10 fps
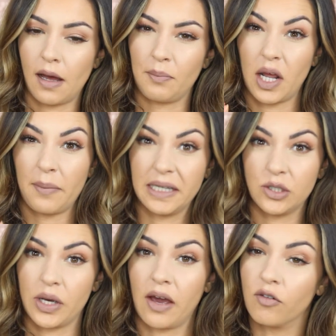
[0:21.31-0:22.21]
I'm gonna be
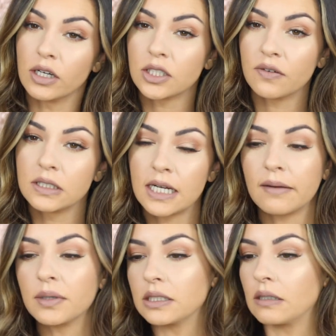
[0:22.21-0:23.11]
doing a voiceover
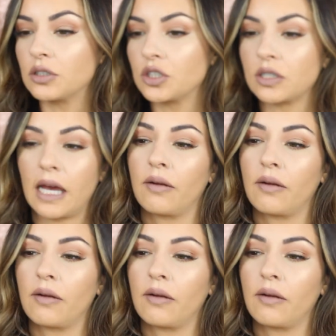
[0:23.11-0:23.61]
today because I was just